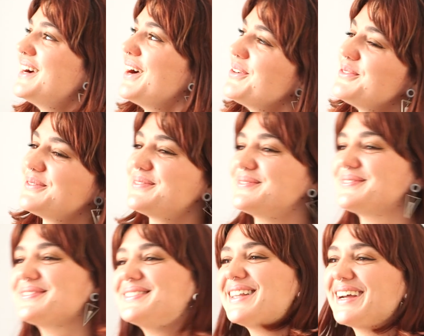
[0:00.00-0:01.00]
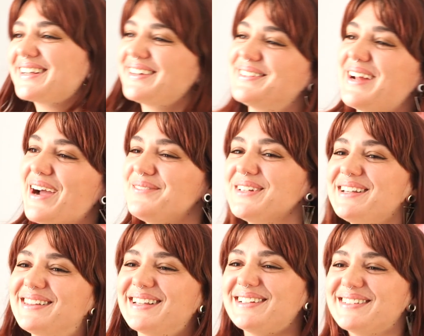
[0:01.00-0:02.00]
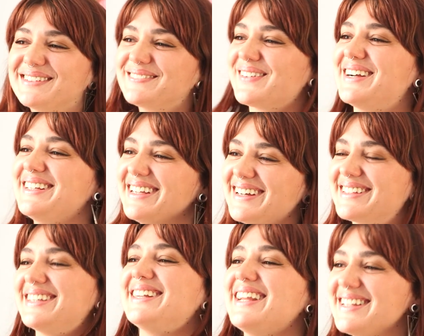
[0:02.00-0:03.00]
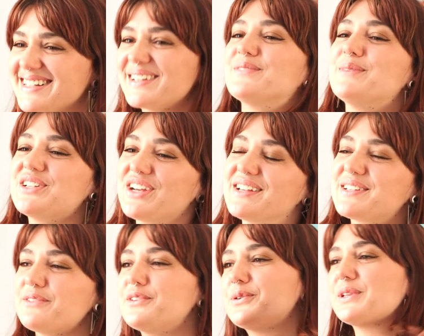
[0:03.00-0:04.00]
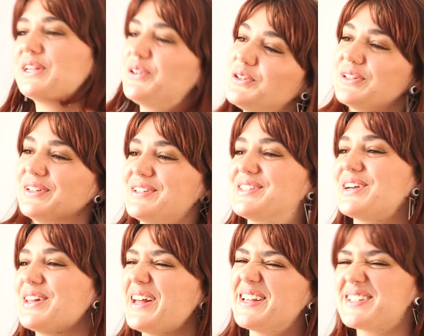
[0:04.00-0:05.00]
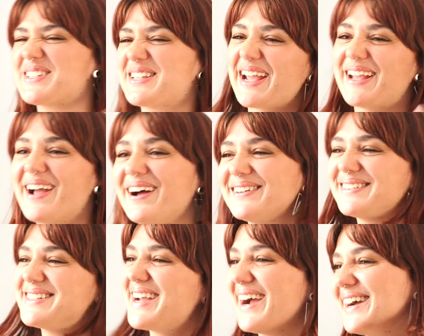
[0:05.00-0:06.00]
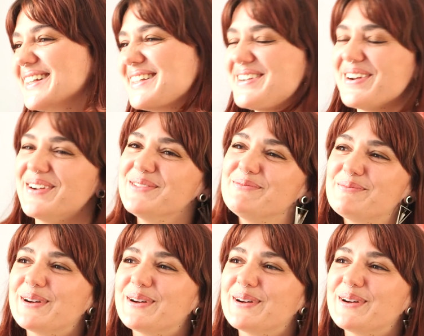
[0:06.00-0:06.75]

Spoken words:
I don't have anything right now that I need to get off my chest. I feel really good. So like, let's just hang out and chat, you know?